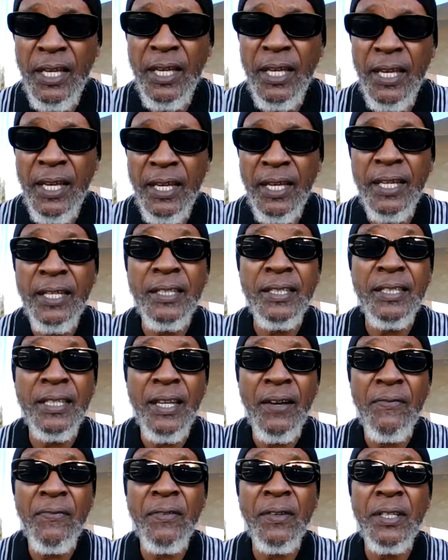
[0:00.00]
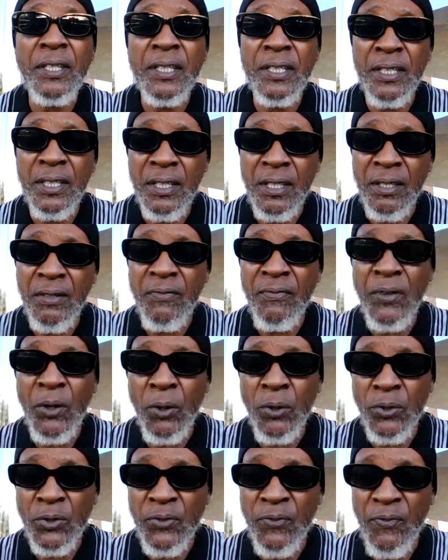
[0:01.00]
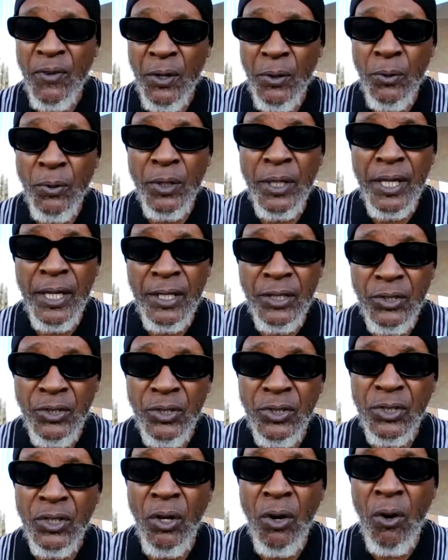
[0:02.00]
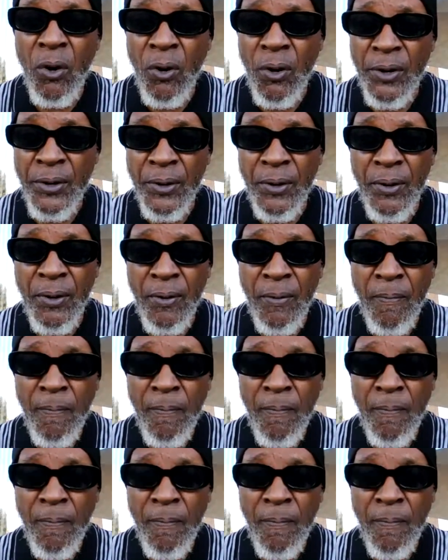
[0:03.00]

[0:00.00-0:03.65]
it can definitely give those federal agents a hard on.